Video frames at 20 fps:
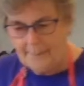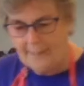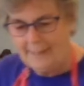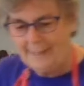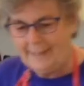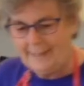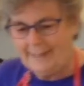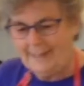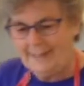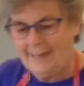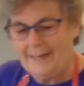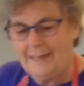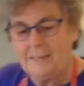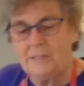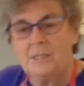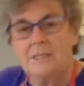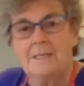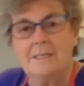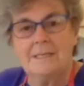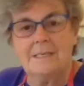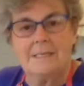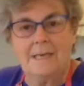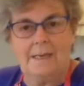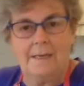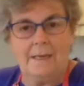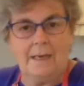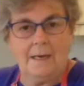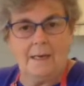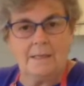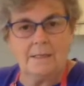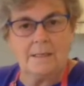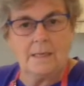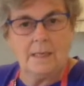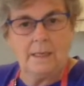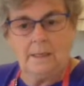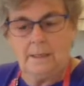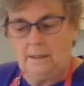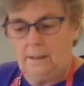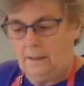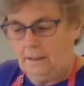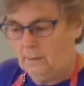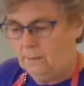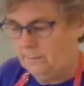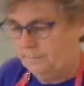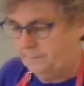and I can actually set that aside now.